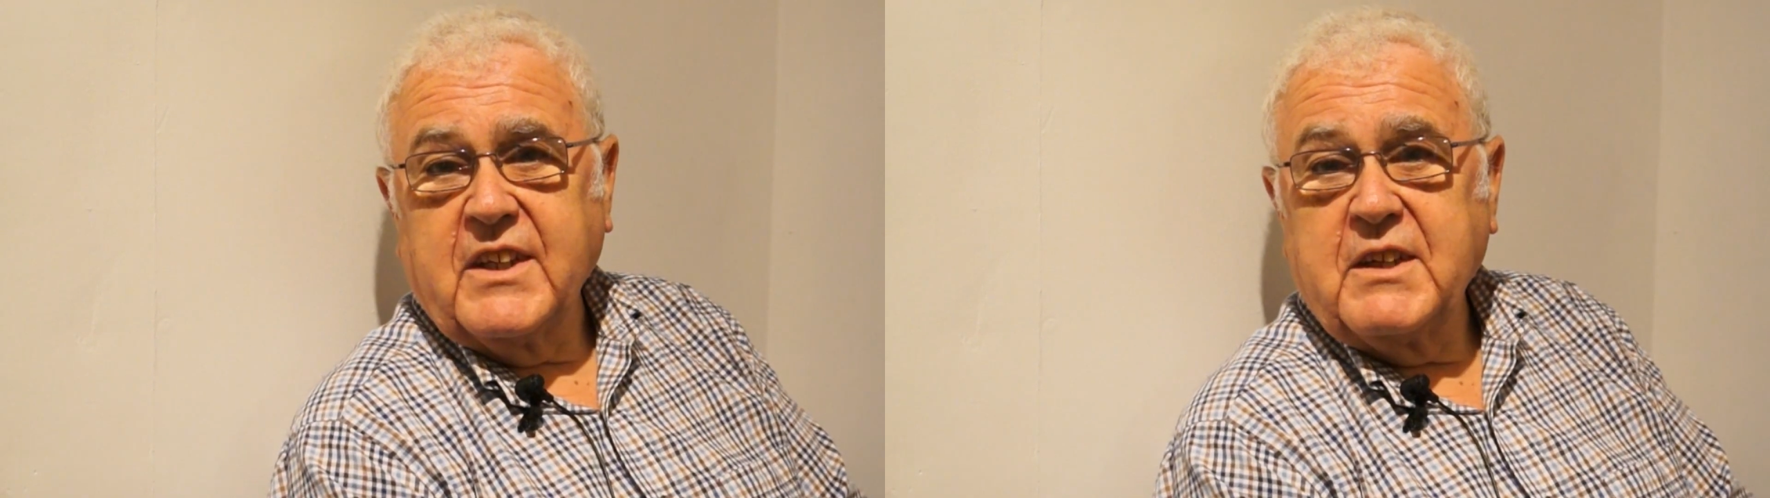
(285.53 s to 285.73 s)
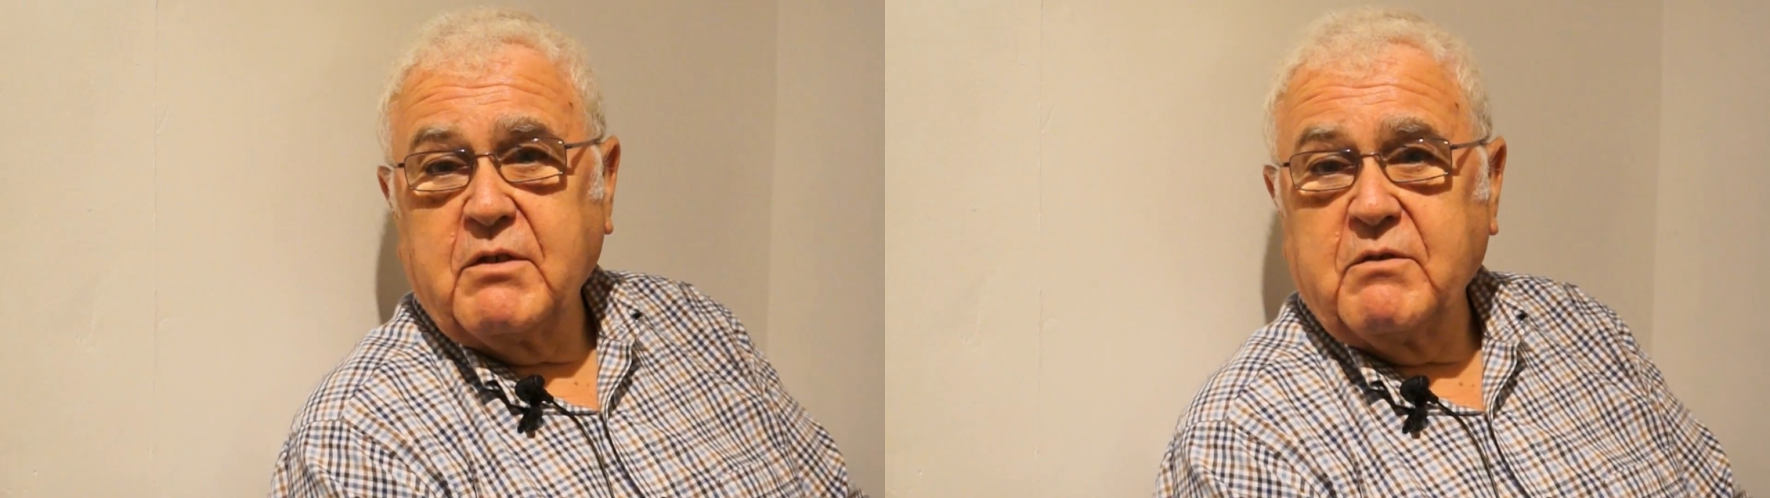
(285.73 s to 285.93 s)

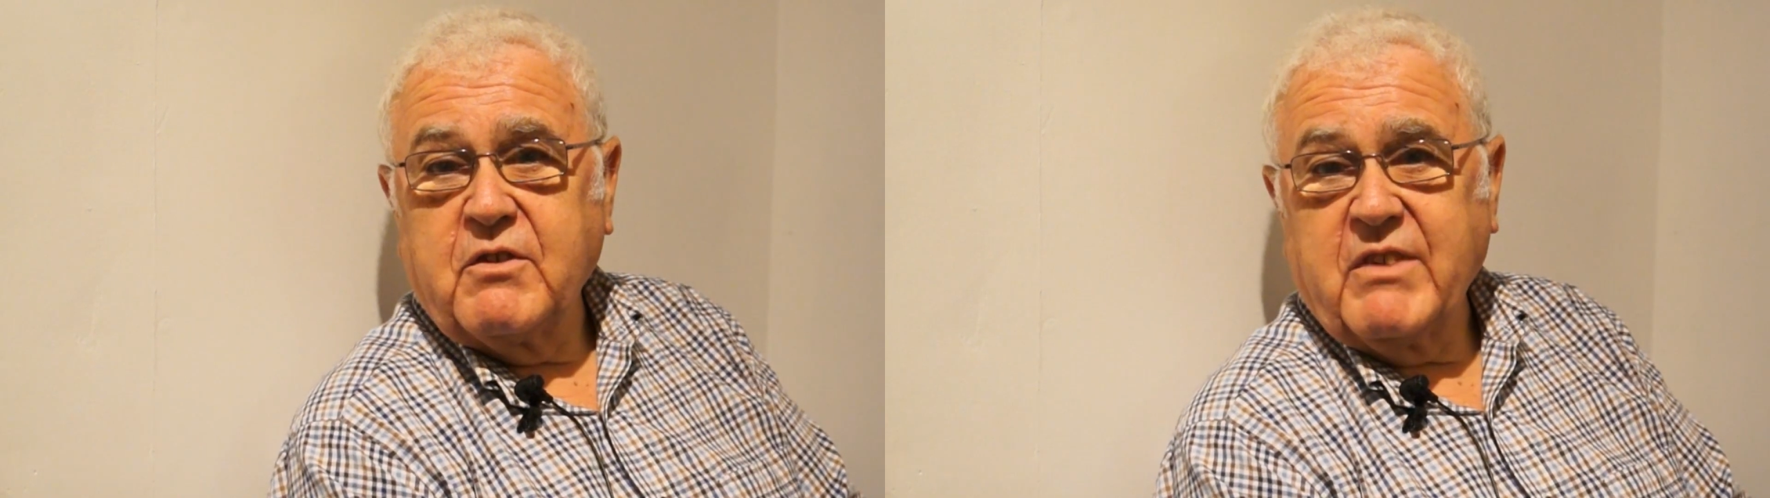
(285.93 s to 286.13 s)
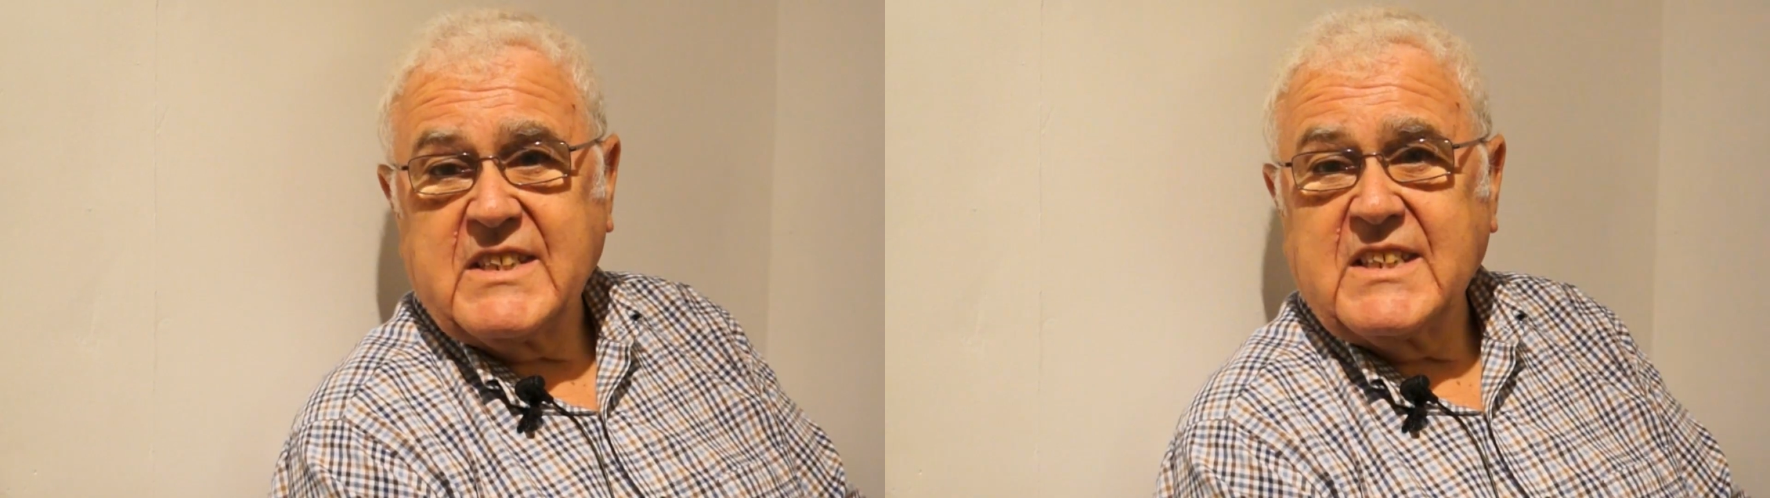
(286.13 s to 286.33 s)
life of
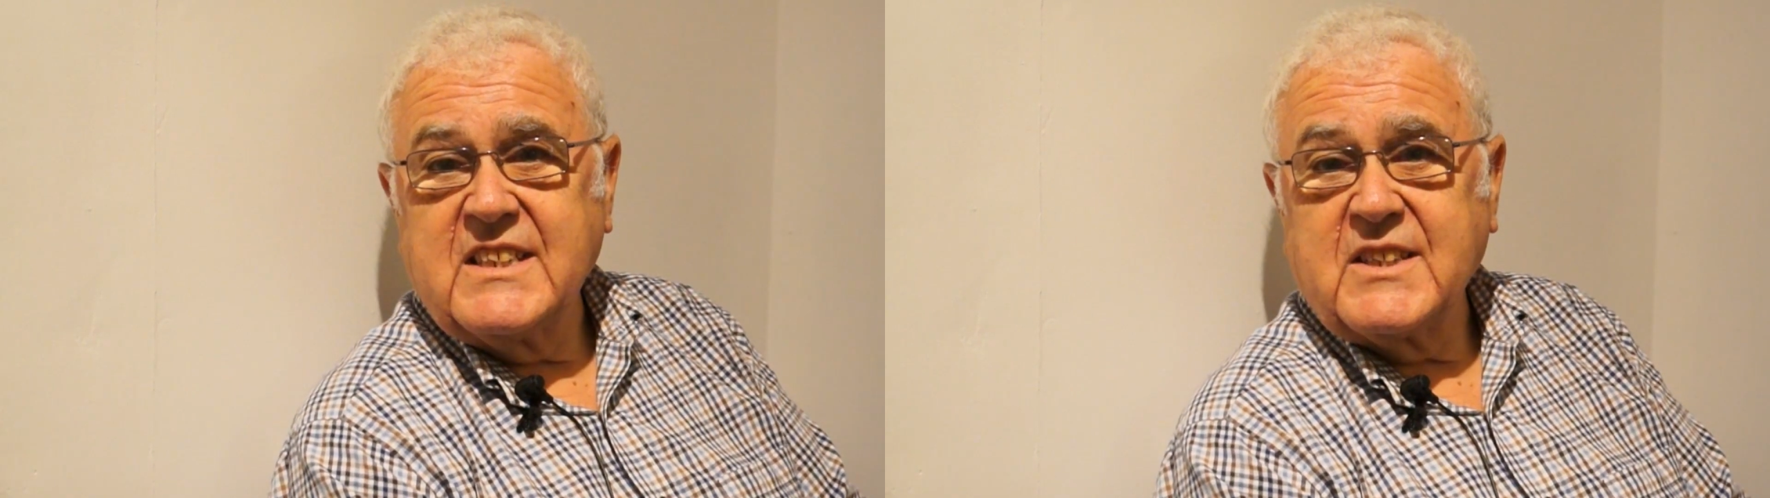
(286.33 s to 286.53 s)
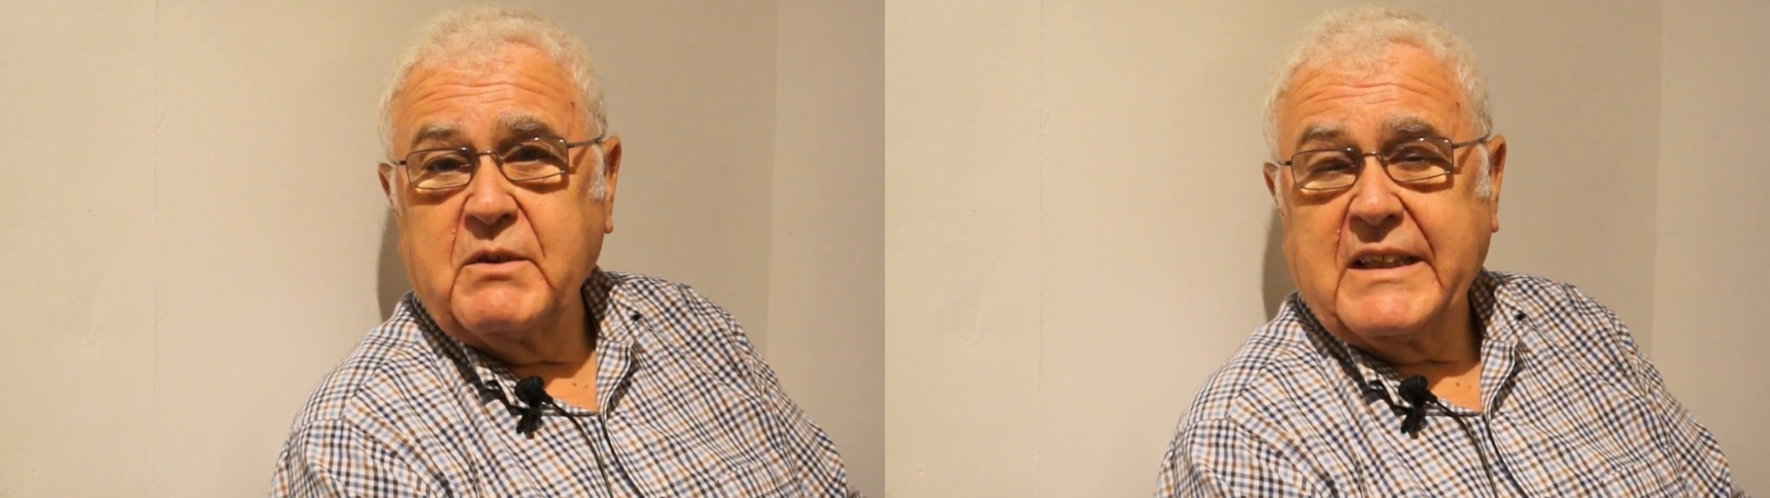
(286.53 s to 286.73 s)
the
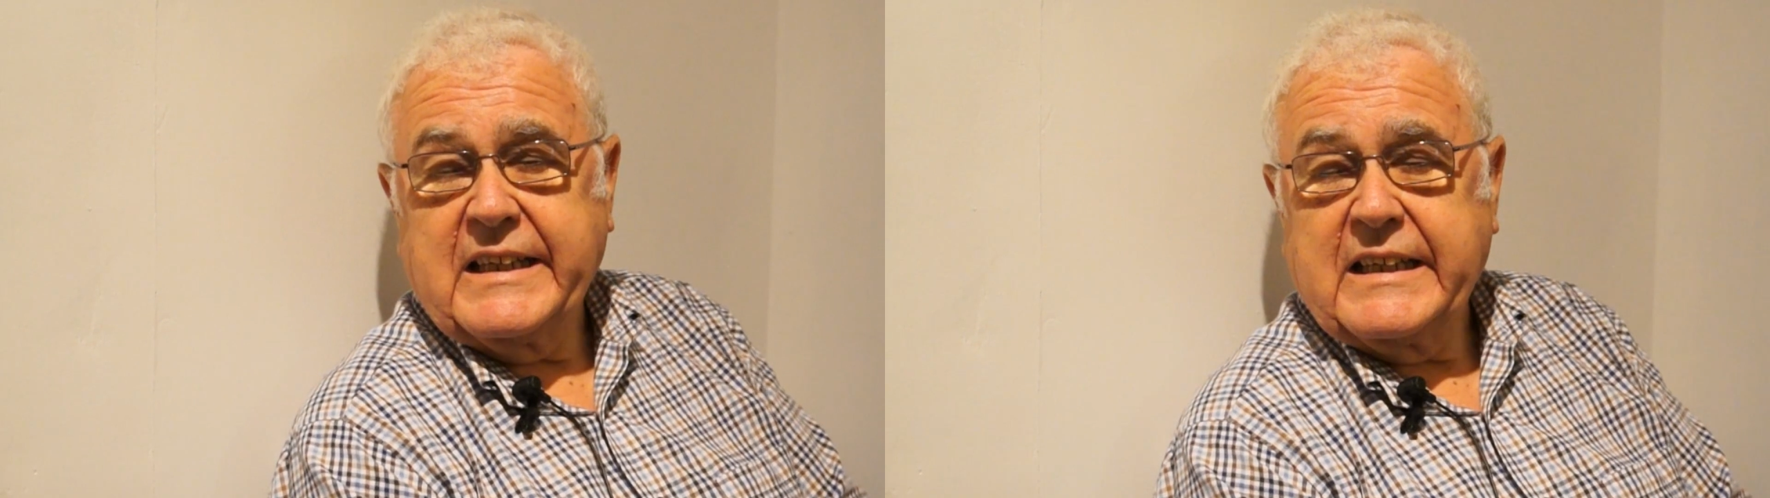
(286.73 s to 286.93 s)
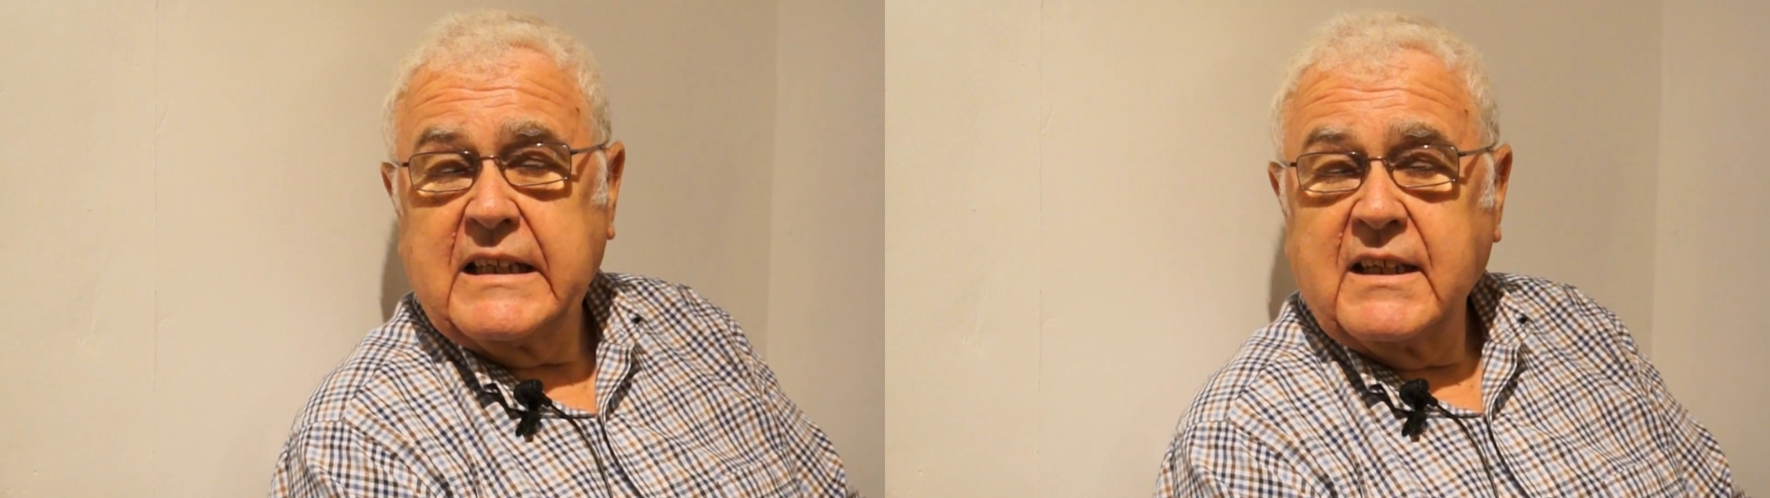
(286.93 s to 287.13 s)
residents
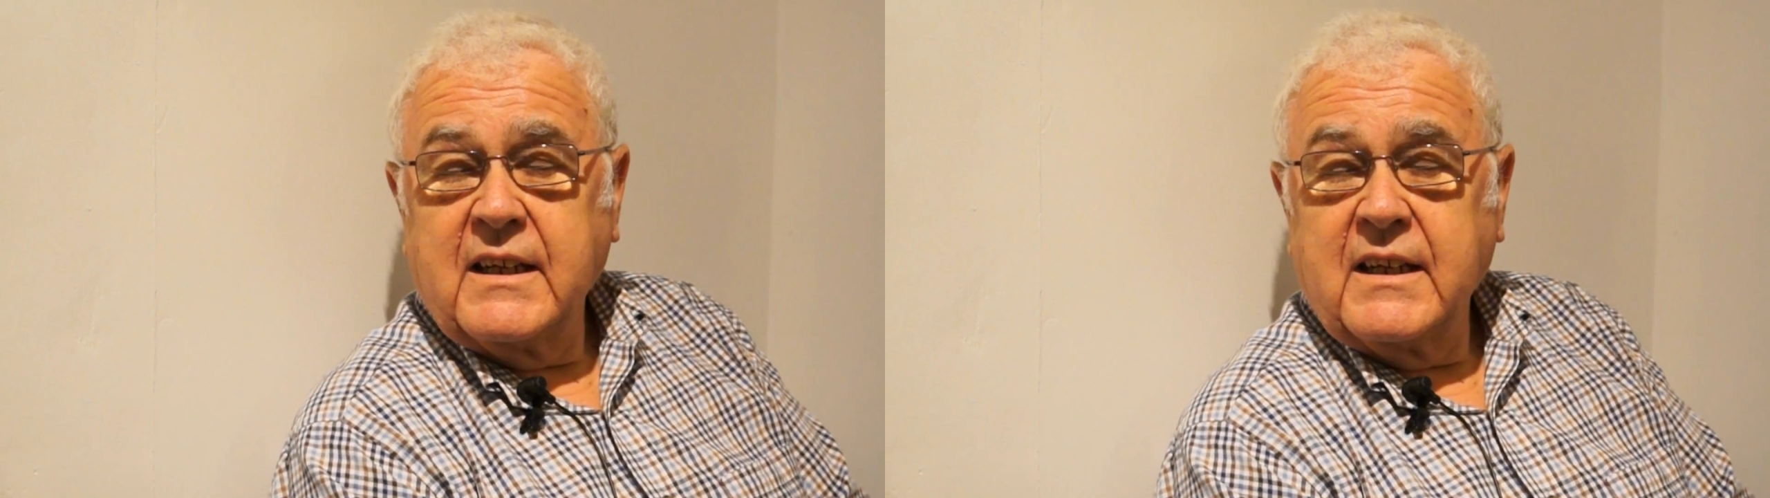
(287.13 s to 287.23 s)
within it.